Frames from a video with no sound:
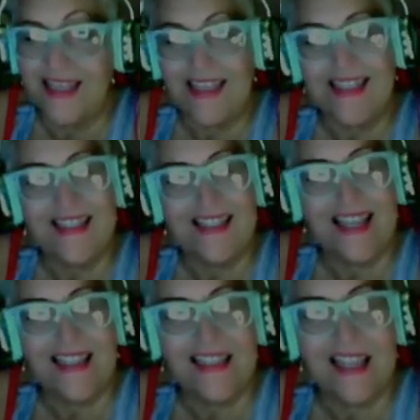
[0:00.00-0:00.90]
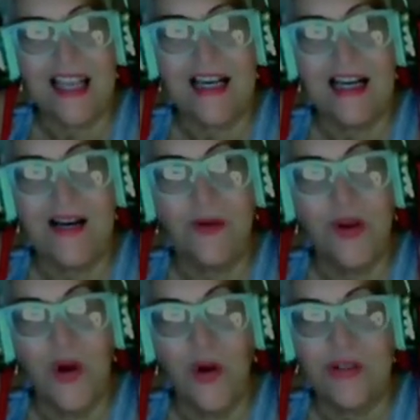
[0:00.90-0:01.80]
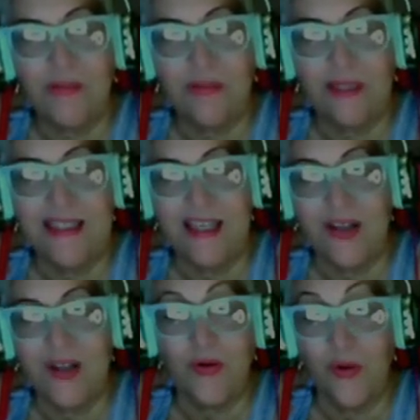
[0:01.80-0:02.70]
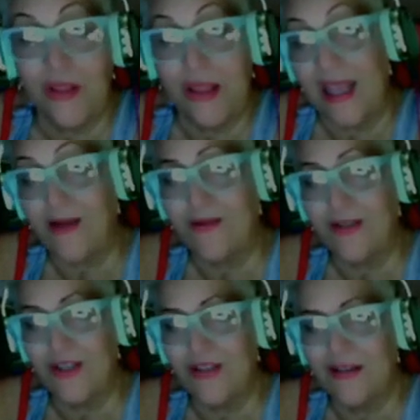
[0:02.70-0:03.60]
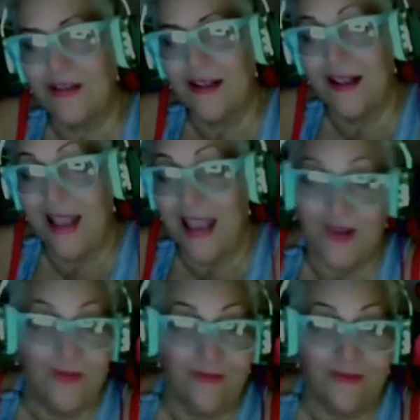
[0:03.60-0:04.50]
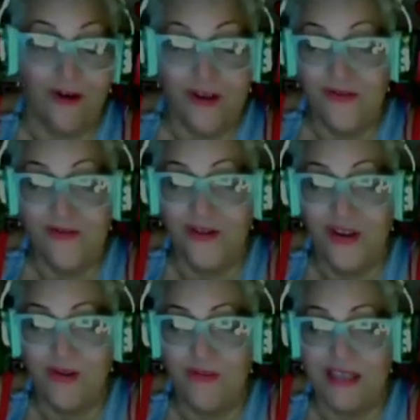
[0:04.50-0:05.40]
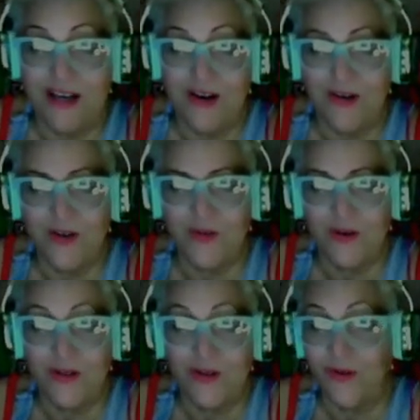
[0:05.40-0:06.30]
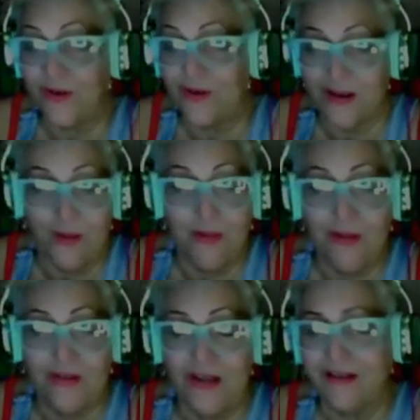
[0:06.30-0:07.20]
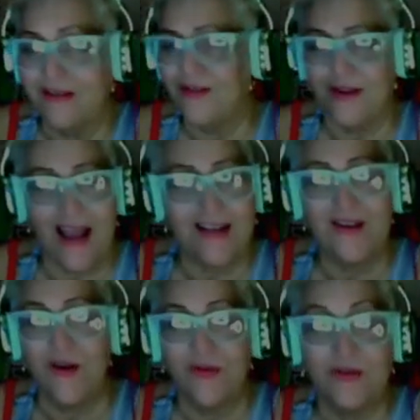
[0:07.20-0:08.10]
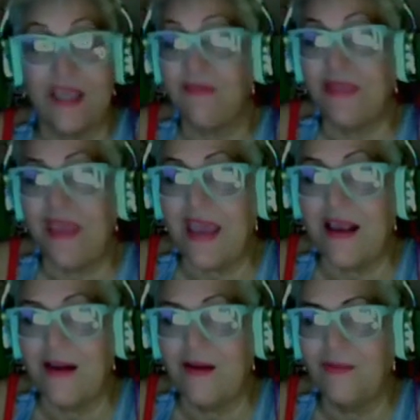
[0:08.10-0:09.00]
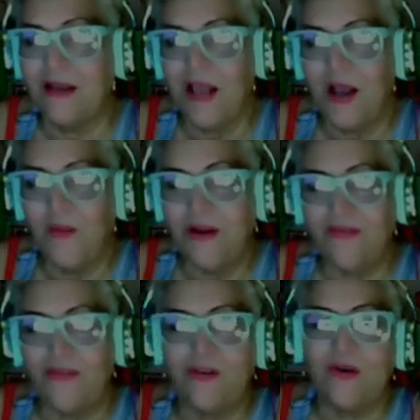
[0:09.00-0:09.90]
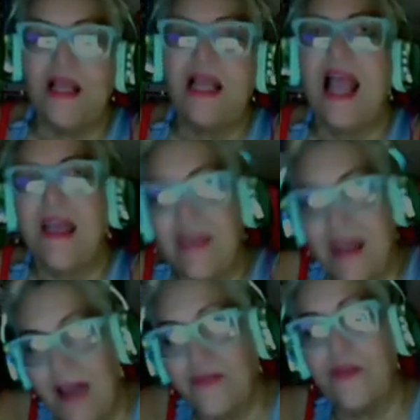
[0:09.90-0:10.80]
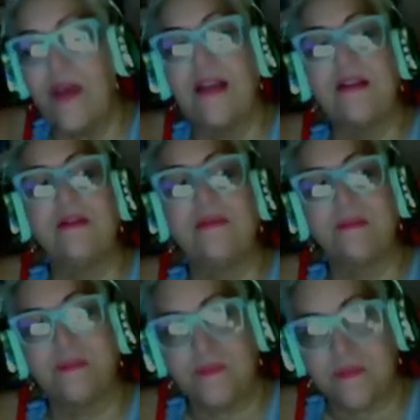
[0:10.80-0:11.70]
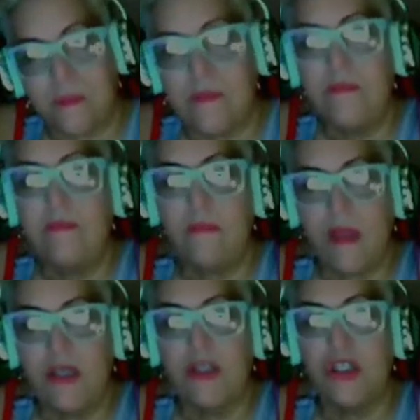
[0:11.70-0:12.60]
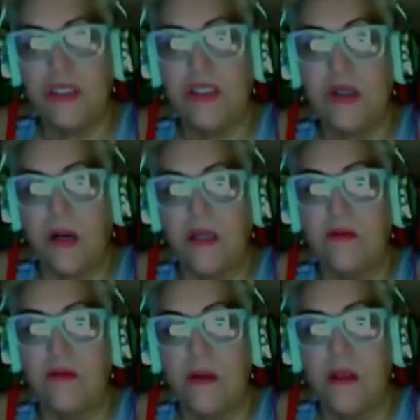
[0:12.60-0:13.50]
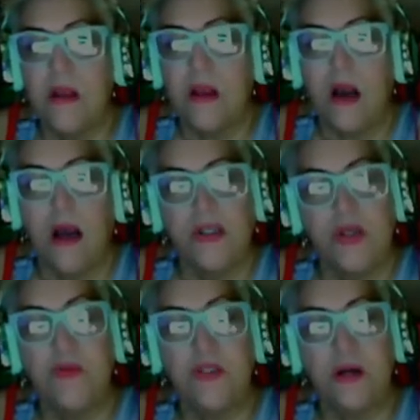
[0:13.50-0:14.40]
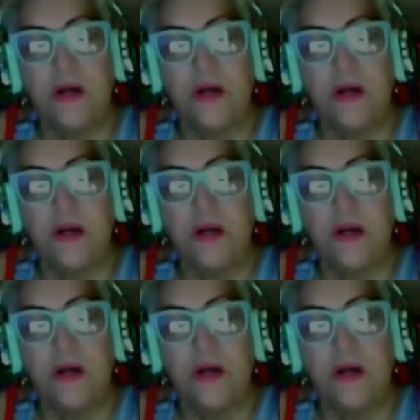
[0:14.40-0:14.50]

that's like, when you go someplace and you don't know the language. And you, for all you know, you could be saying curse words or your mother's ugly or God knows, same thing. What if you're, and then after that, she started hearing